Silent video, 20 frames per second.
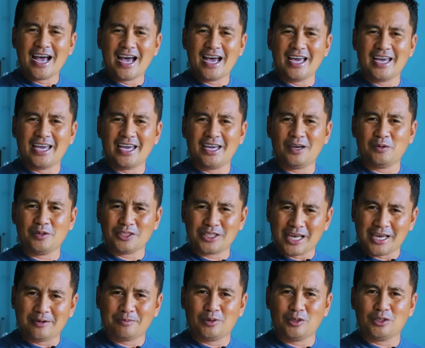I was
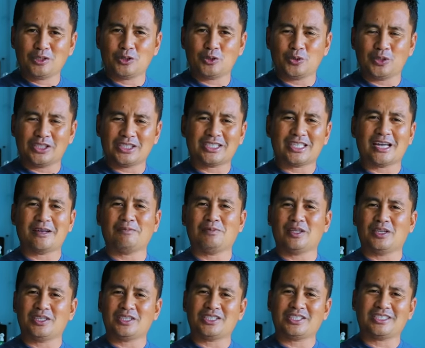able to
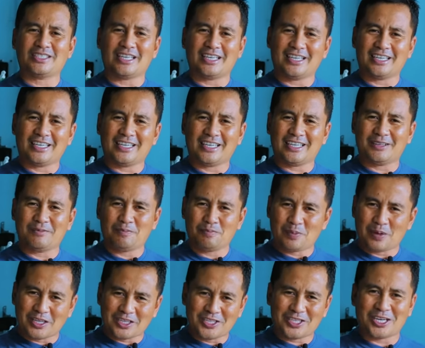establish a
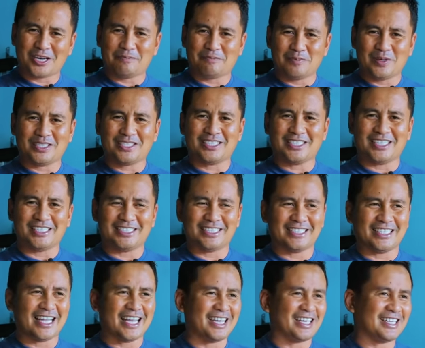pet shop
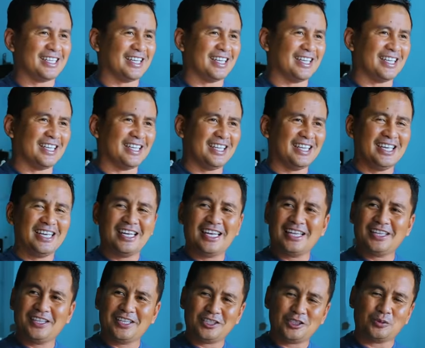business like
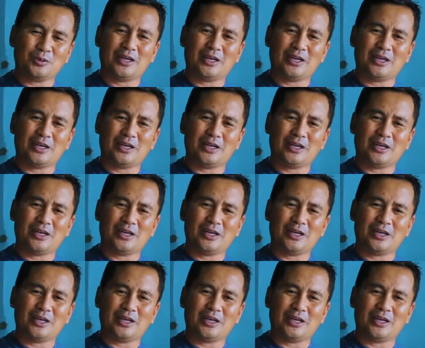this